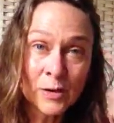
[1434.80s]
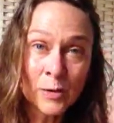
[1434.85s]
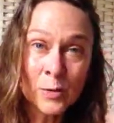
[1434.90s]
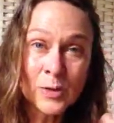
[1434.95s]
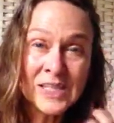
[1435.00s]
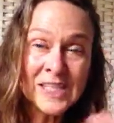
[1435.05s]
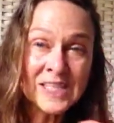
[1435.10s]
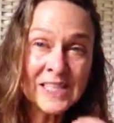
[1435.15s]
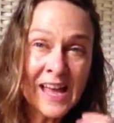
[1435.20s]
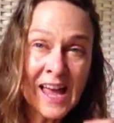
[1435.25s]

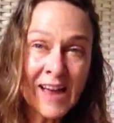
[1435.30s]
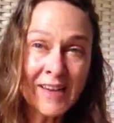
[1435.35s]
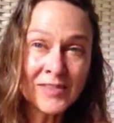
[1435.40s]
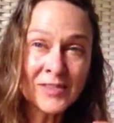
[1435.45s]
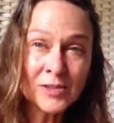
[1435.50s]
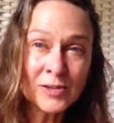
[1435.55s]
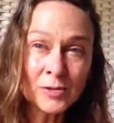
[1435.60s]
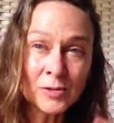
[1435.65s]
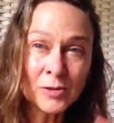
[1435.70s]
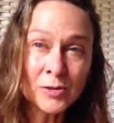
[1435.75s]
We didn't have
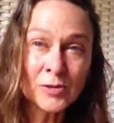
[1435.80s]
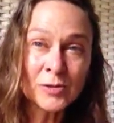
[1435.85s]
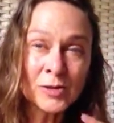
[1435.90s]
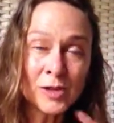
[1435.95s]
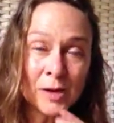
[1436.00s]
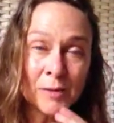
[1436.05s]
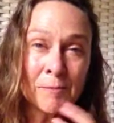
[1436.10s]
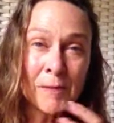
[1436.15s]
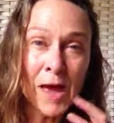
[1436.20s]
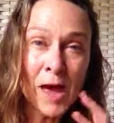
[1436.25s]
to use
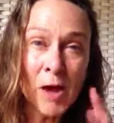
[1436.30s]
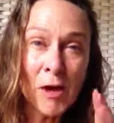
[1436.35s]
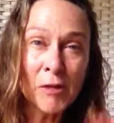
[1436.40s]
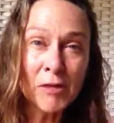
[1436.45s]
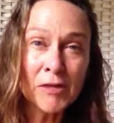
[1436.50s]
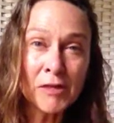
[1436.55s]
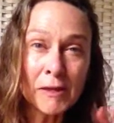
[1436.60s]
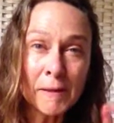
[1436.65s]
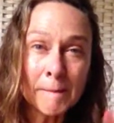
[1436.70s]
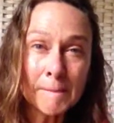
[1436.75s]
our
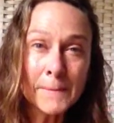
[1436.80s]
mouth